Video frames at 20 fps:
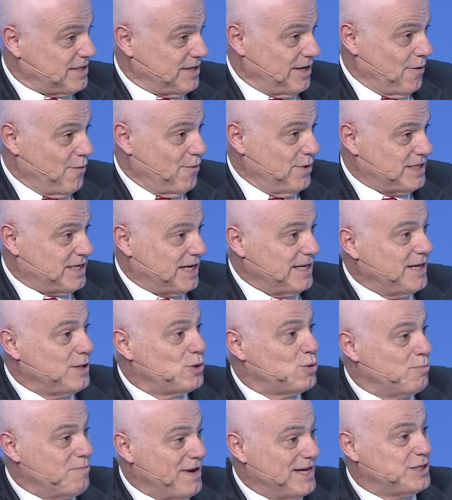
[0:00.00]
in which I need
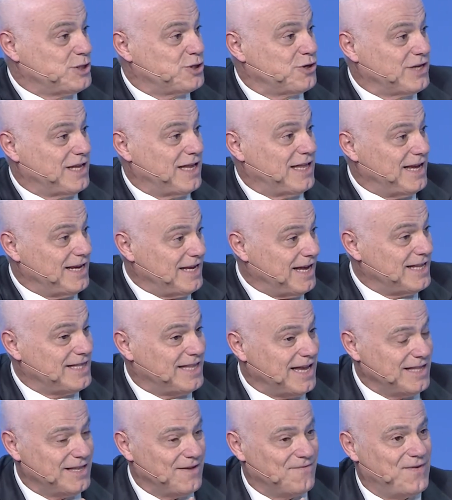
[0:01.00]
to make sure that I
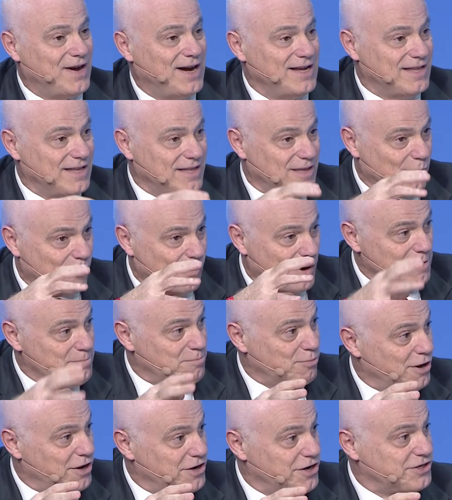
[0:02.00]
identify that the right
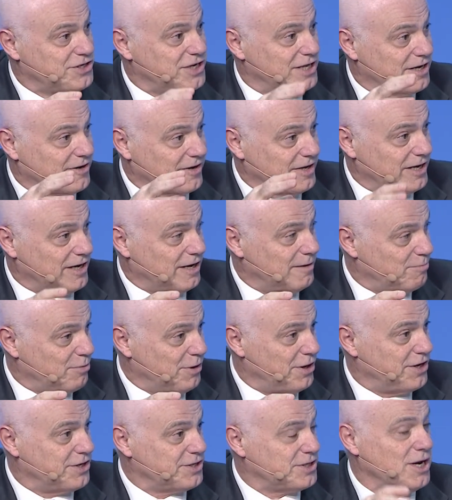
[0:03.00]
players and the critical
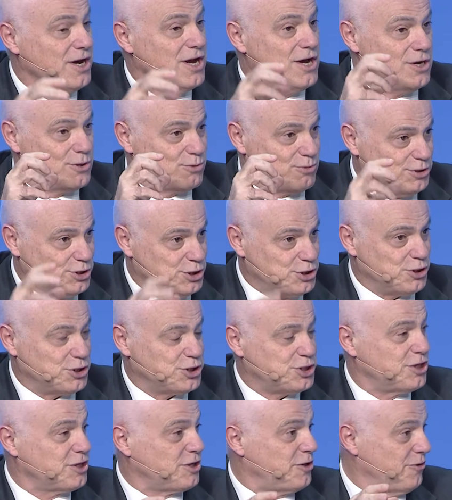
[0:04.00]
players to ensure
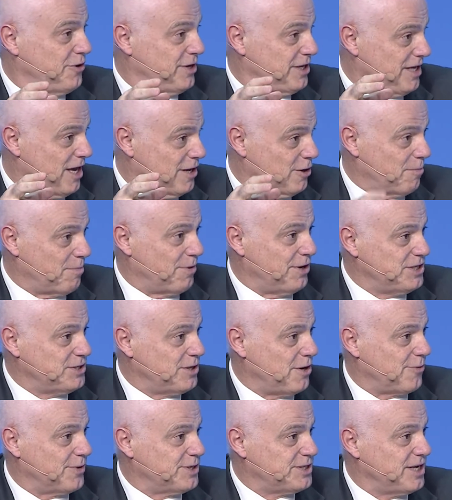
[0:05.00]
security and
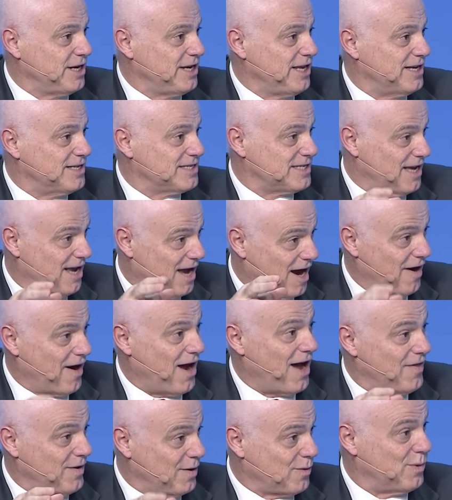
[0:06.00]
operational resilience are
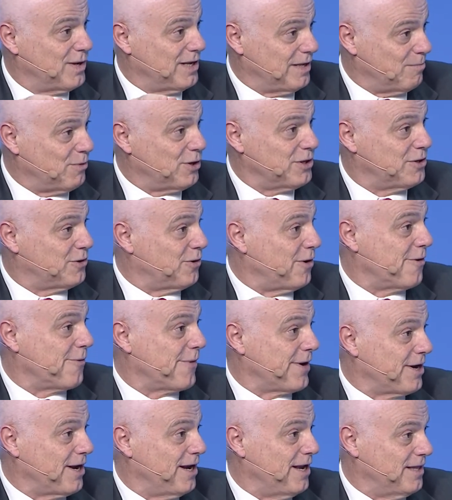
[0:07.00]
adequately monitored and
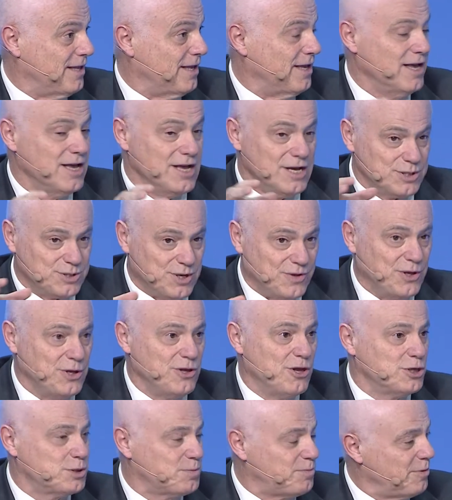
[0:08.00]
regulated. So I think
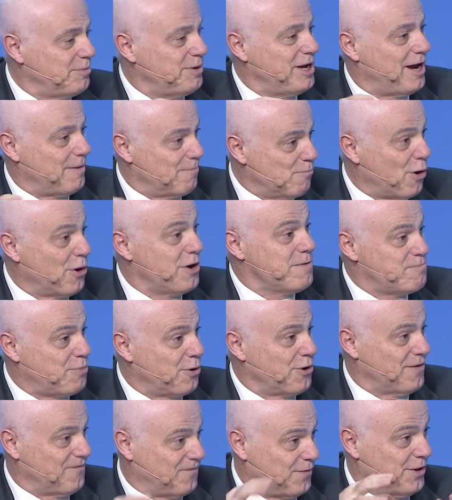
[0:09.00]
those, for me, are more
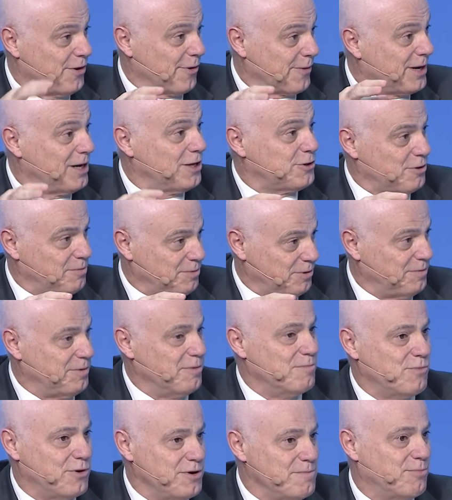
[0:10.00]
important from the regulatory point of view,
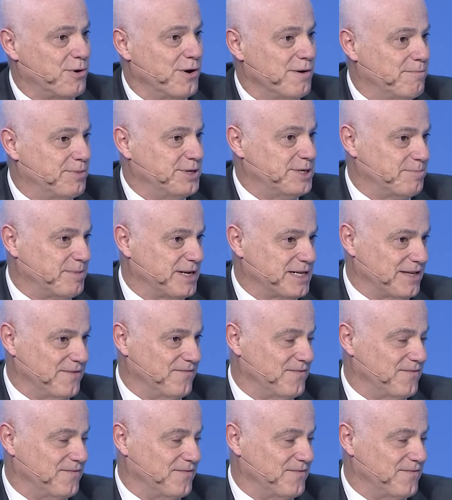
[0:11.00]
more important perspective.